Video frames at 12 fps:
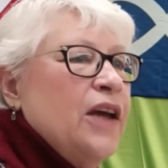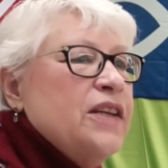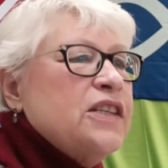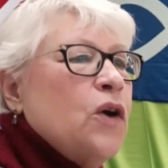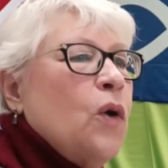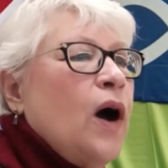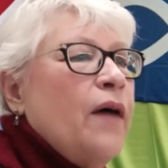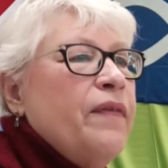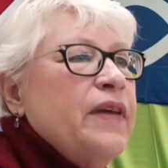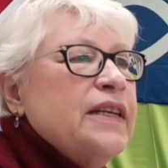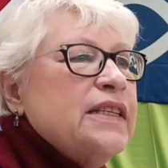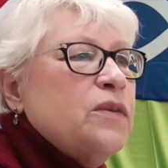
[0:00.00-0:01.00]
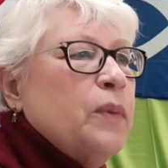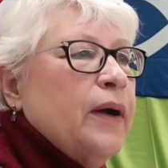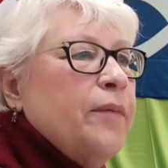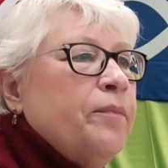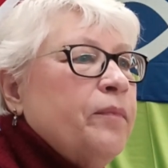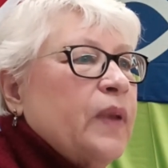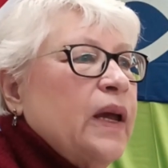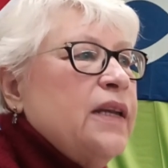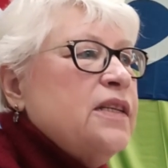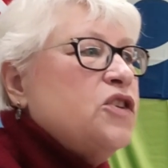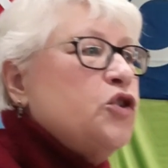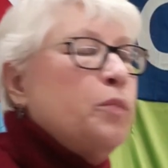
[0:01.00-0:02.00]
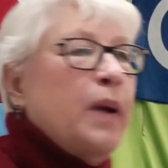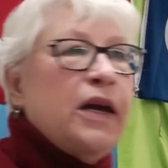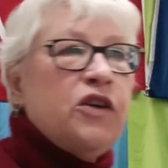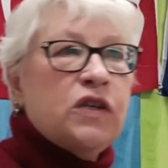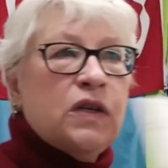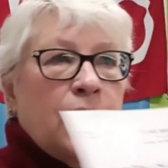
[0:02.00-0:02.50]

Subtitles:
so on this one, it's 2 pages